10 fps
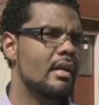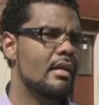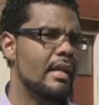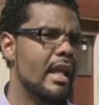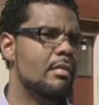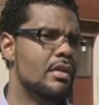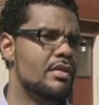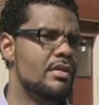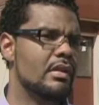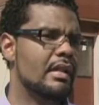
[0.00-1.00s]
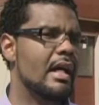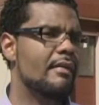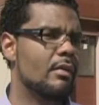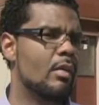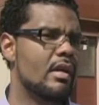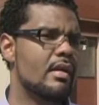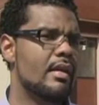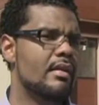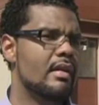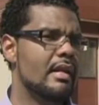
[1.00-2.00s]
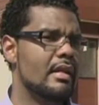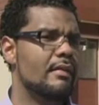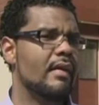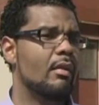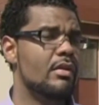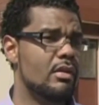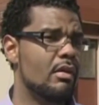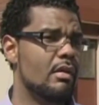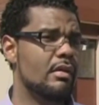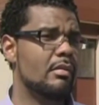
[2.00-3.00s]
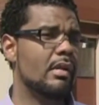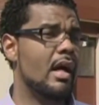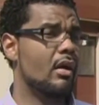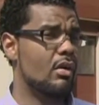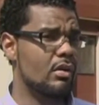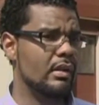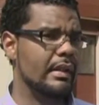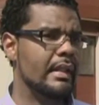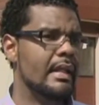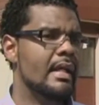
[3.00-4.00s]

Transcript: our neighbors to look out for one another and identify what's going on in the block early,